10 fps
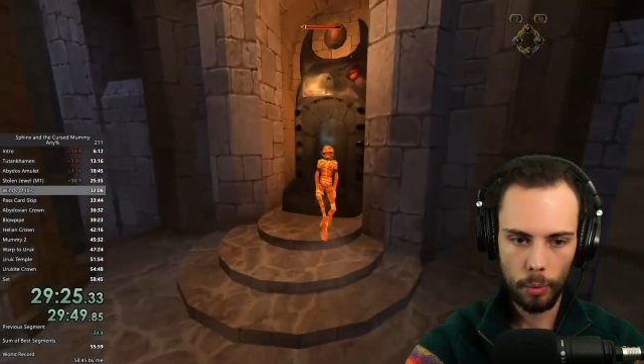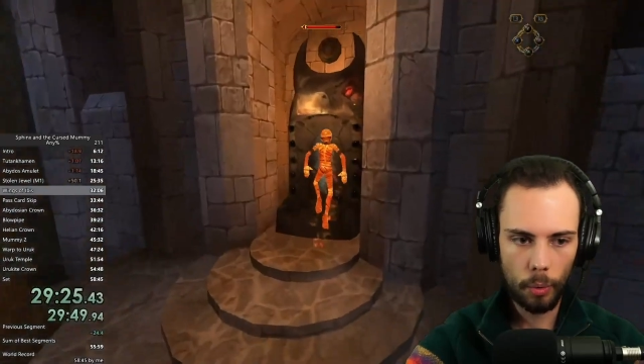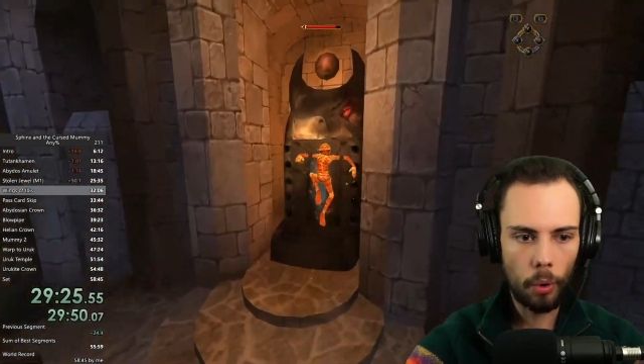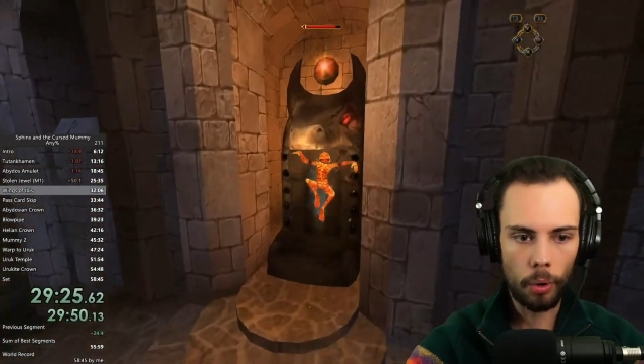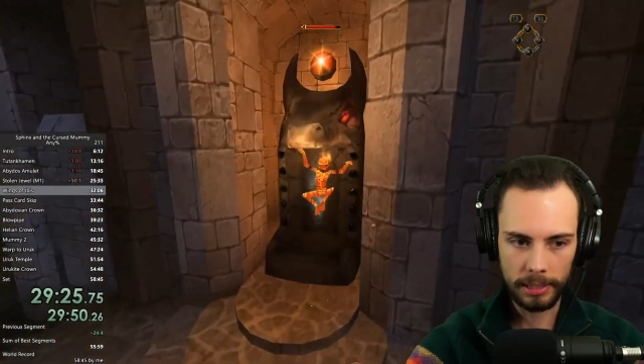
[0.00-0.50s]

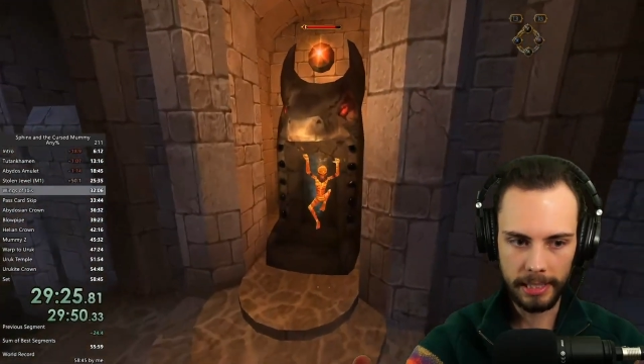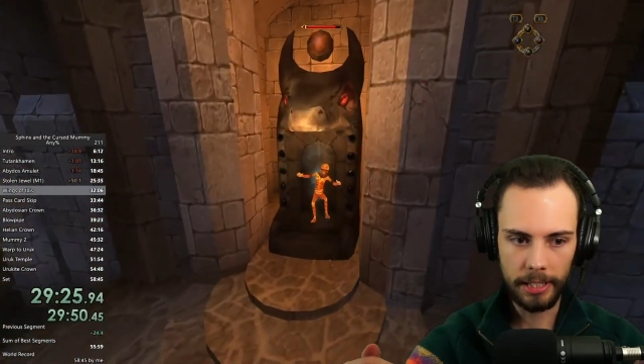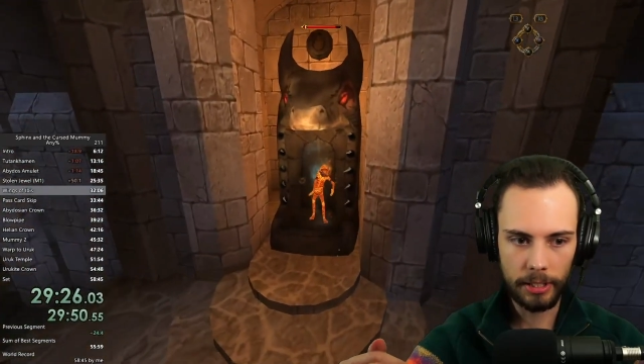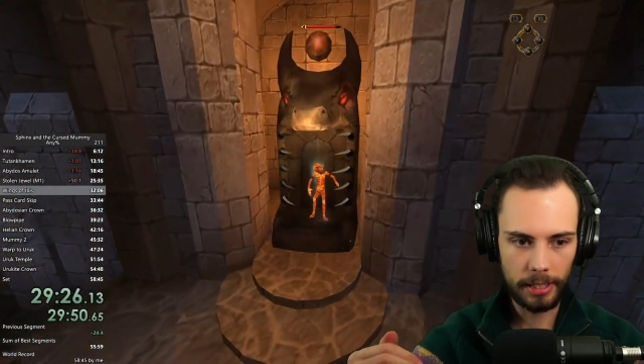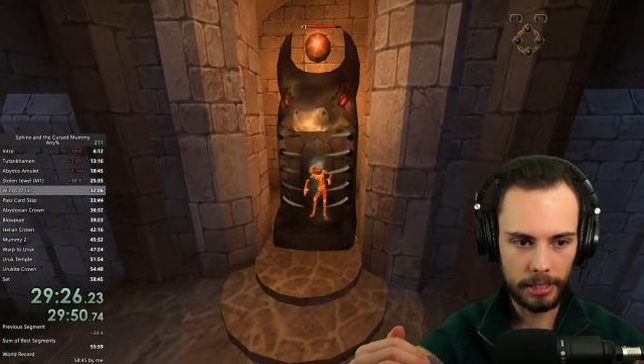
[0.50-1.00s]
Or
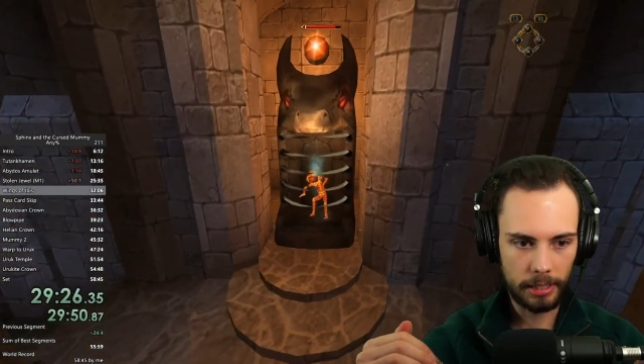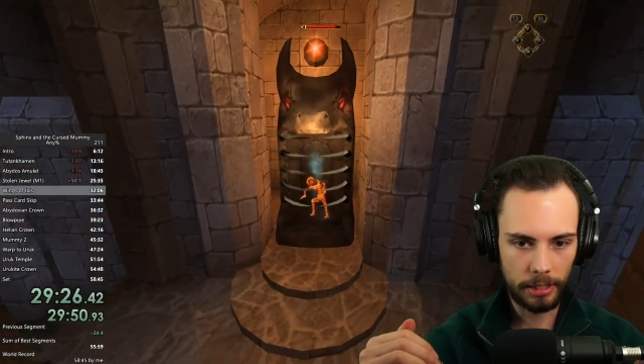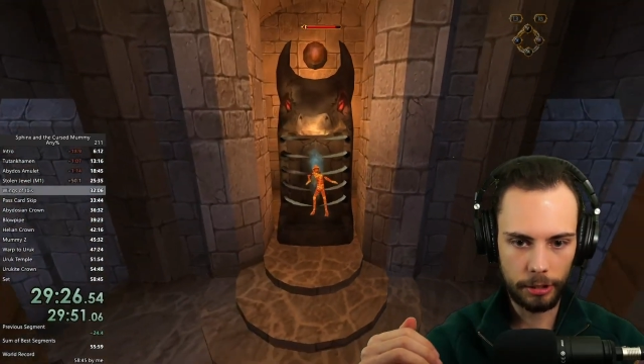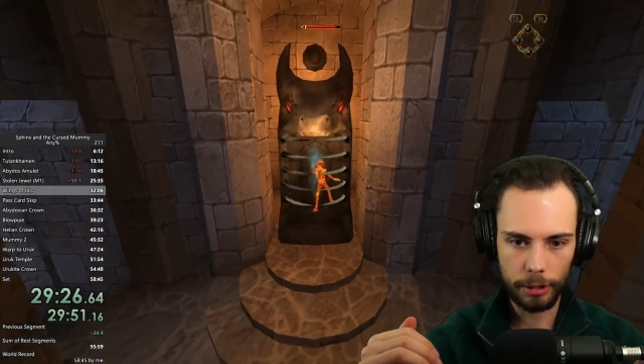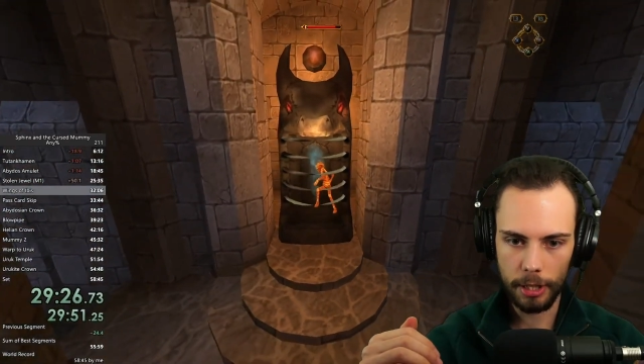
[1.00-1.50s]
Daniel has
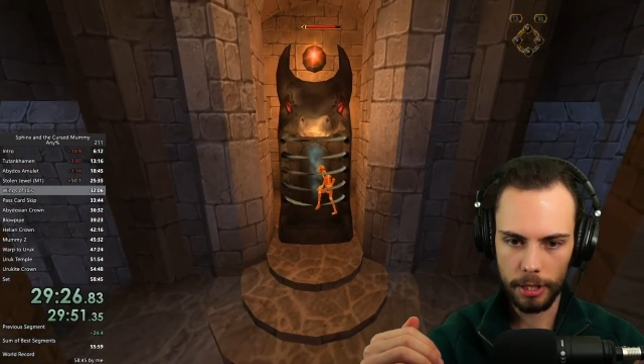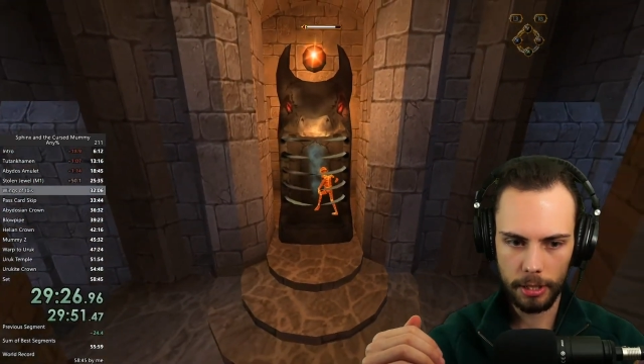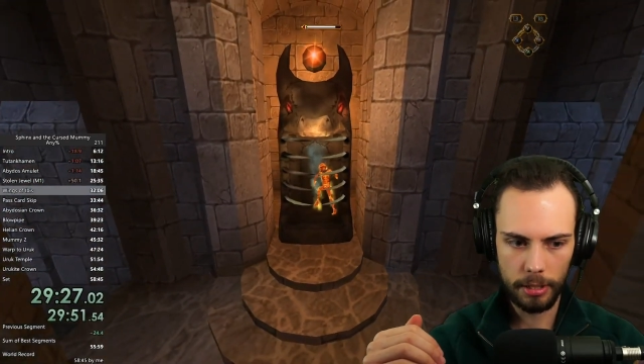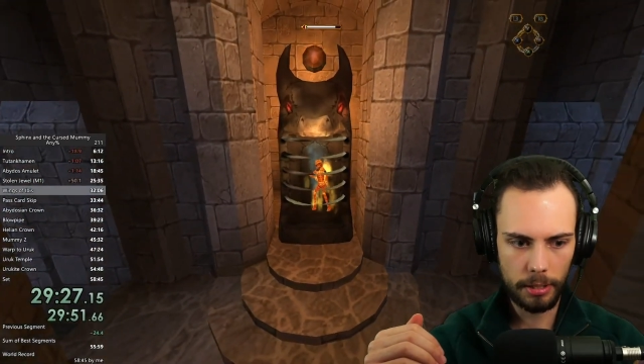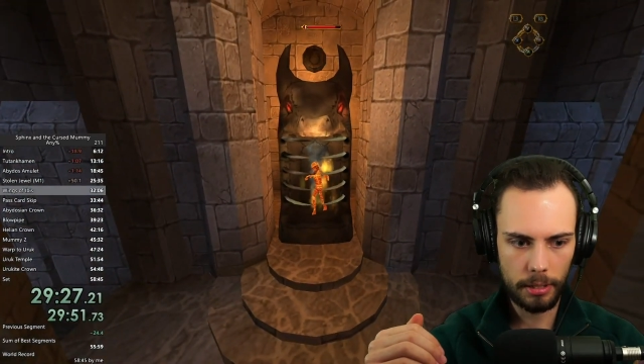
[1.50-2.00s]
just